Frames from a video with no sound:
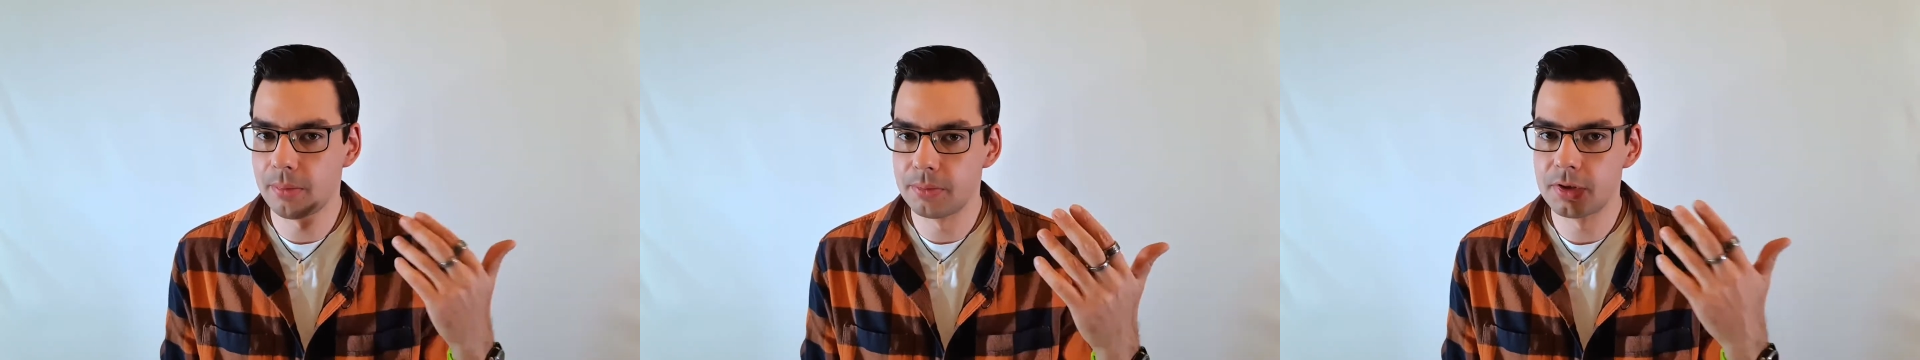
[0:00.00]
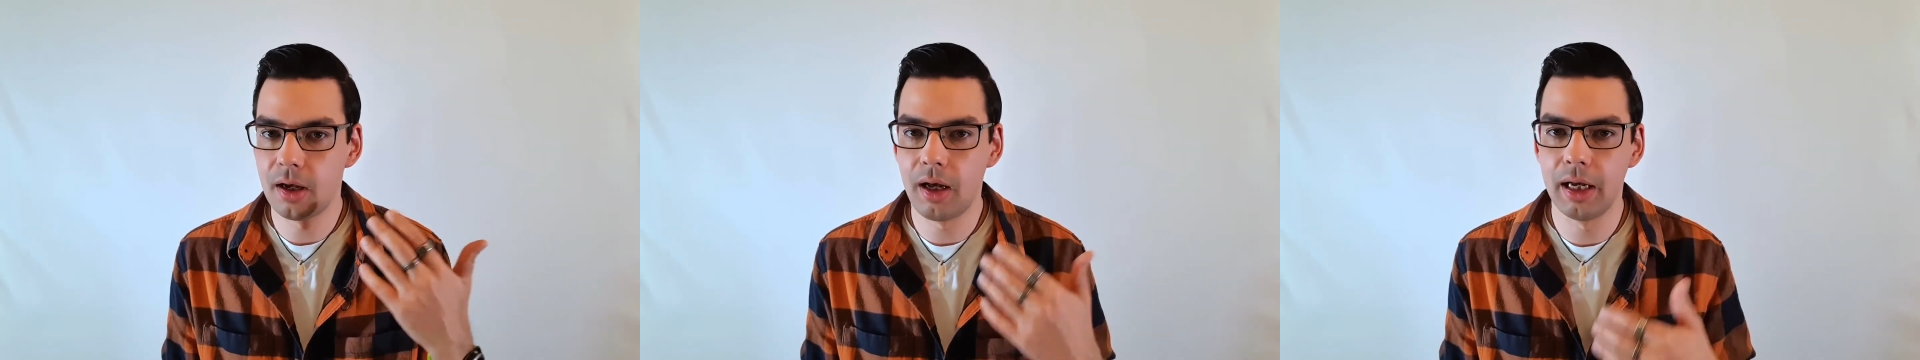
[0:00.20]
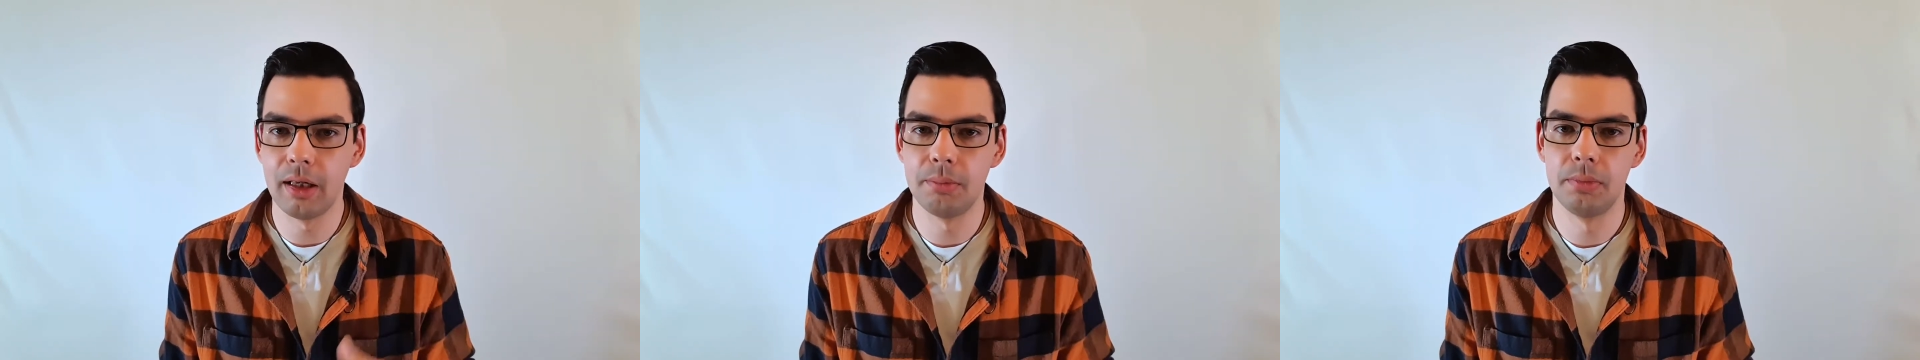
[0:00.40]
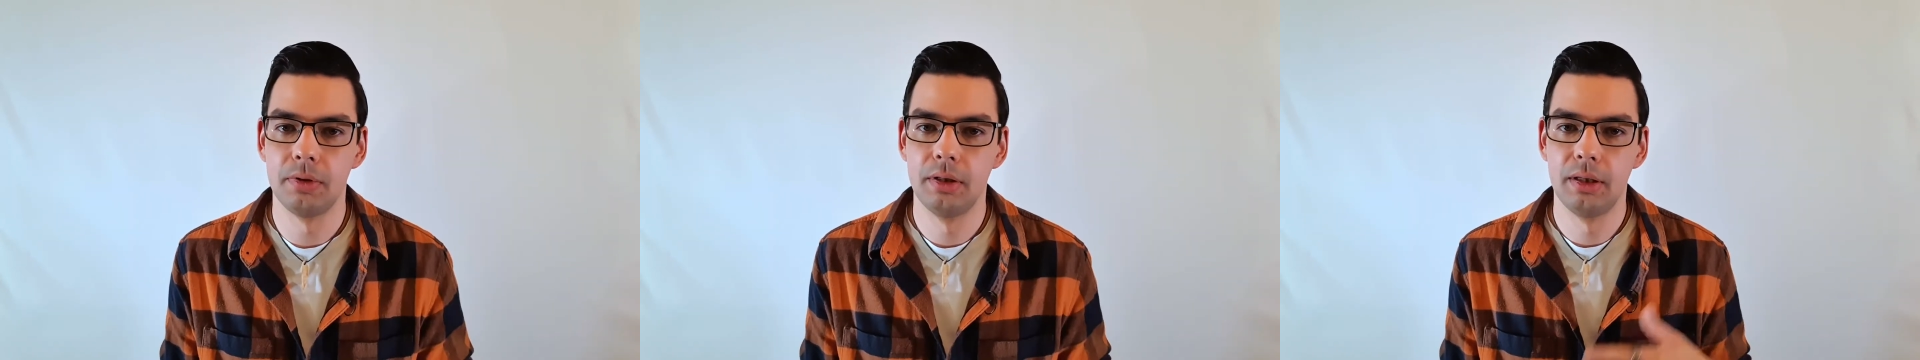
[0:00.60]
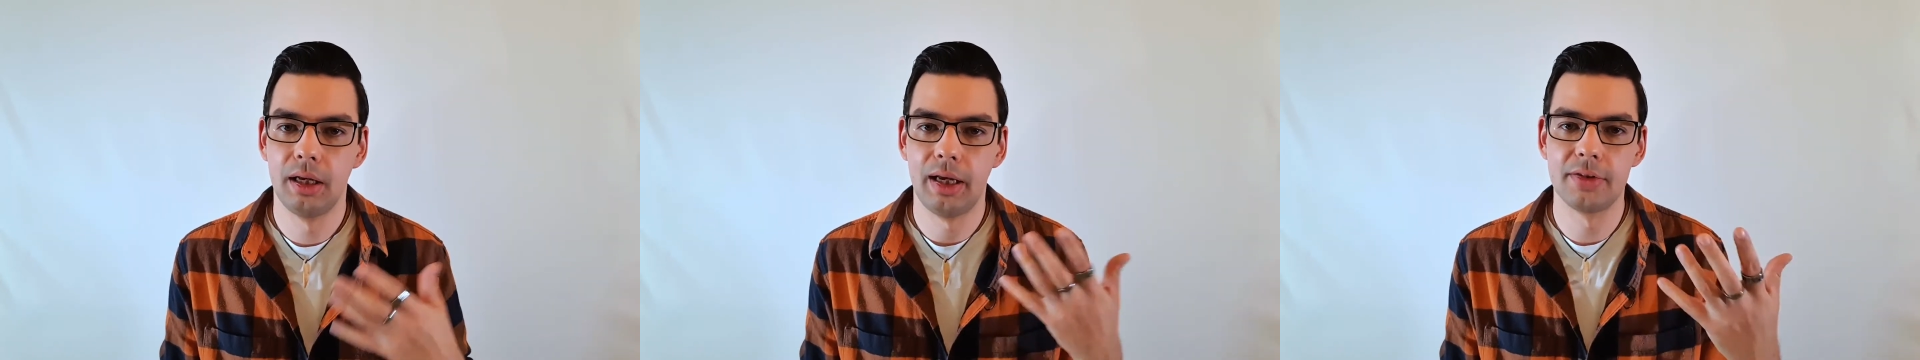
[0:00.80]
time
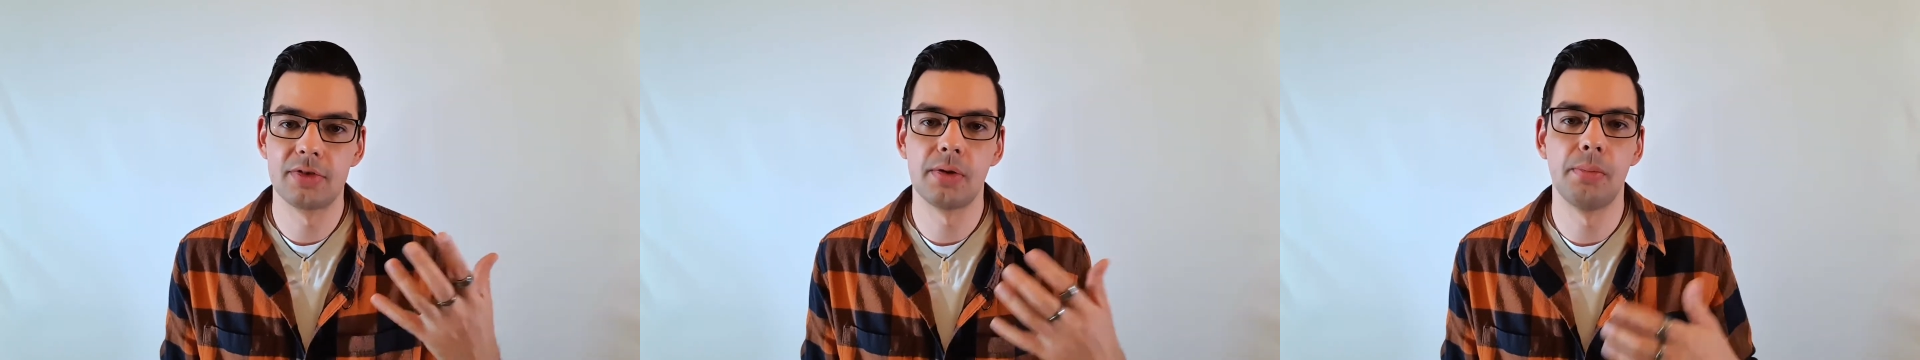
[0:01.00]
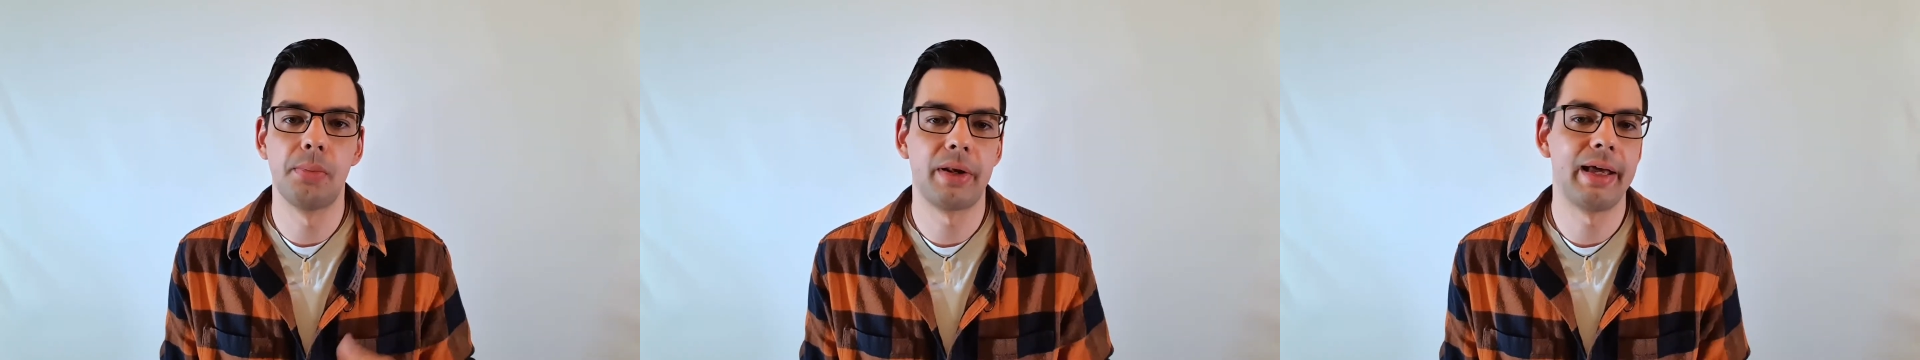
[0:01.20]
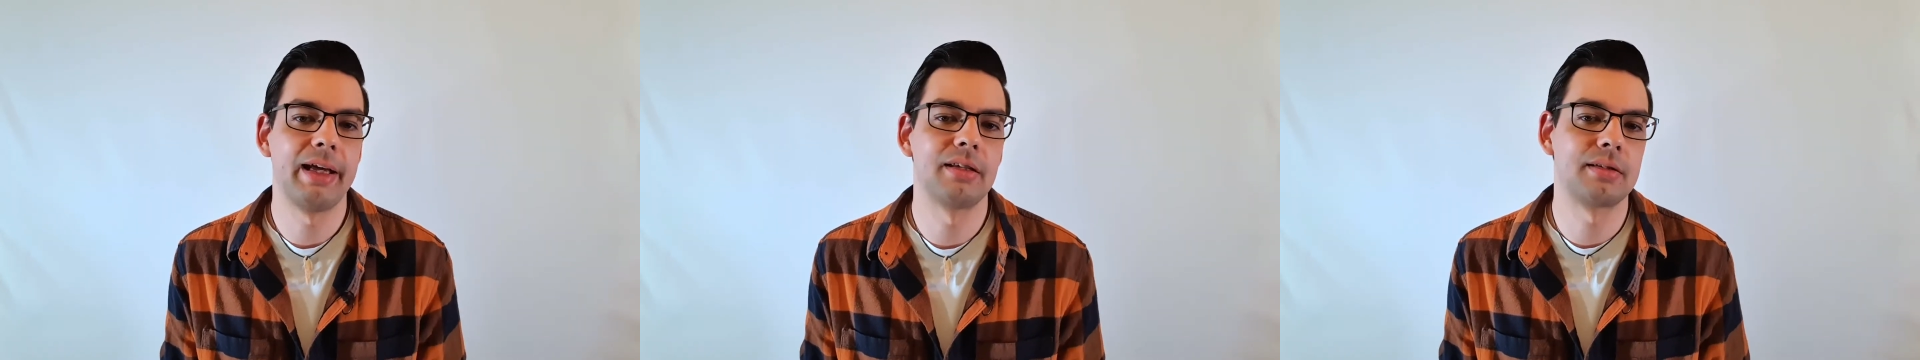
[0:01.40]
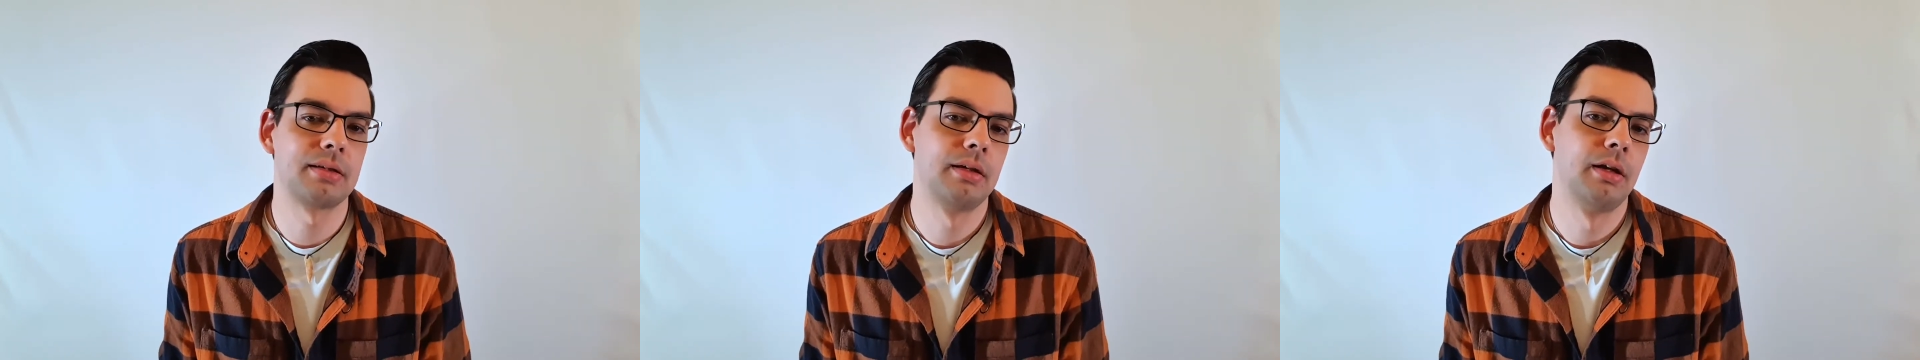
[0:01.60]
and some place